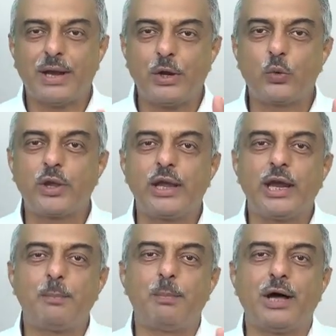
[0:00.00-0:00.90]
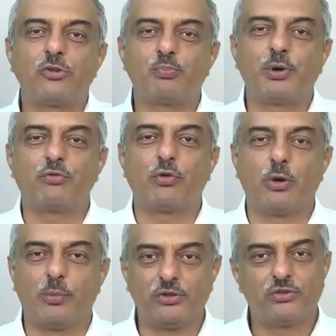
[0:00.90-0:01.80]
by looking at past
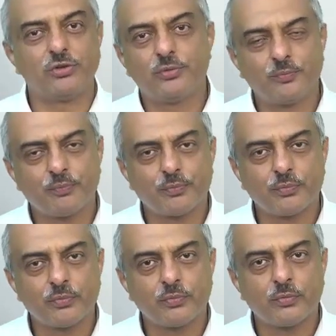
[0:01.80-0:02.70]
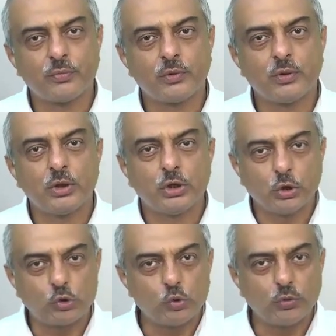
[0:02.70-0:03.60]
performance.
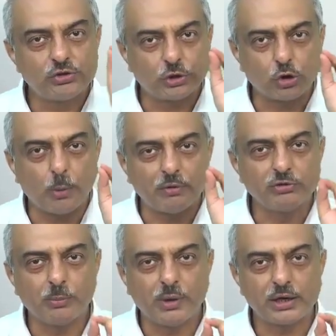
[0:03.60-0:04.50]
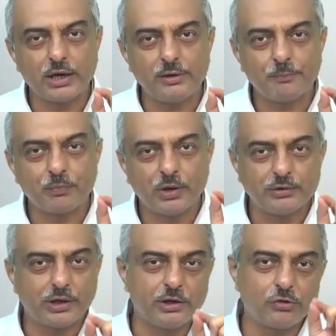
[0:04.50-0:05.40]
Now towards the top of the market,
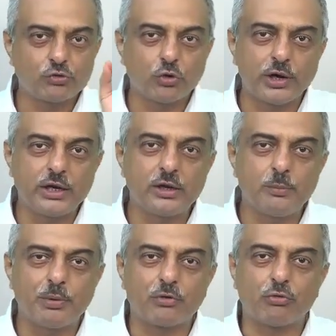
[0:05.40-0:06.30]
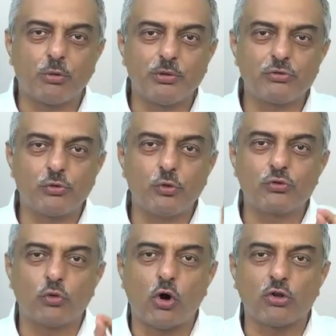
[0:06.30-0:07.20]
the historical performance
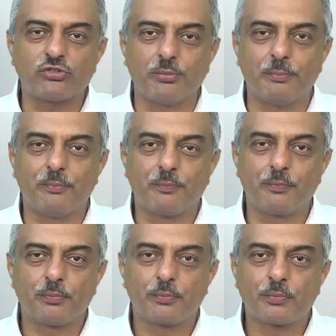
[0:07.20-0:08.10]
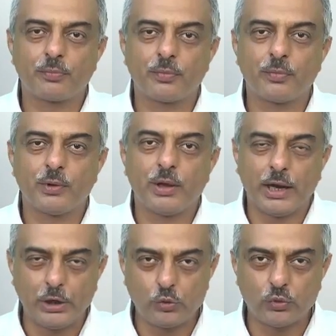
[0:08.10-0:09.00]
looks awesome.
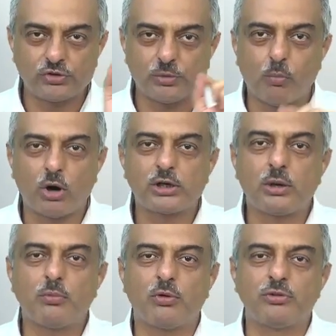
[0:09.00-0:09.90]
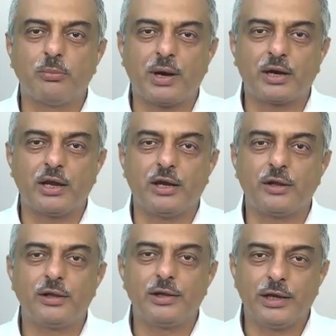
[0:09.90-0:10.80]
And towards the bottom of the
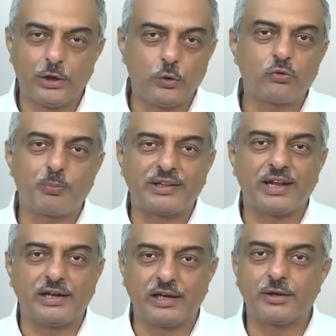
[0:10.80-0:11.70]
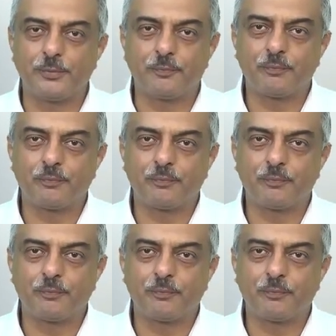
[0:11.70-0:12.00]
market, it looks pathetic.